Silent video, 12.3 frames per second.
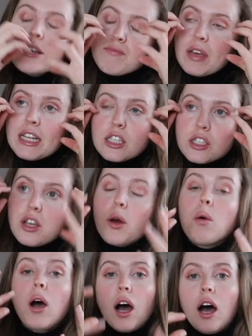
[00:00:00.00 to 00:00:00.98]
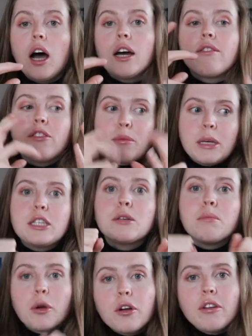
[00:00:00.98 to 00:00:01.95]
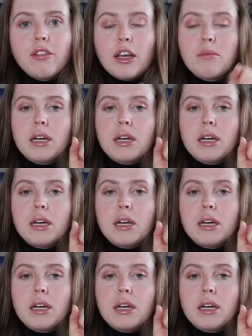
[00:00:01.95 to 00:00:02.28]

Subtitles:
it's so hard for me to motivate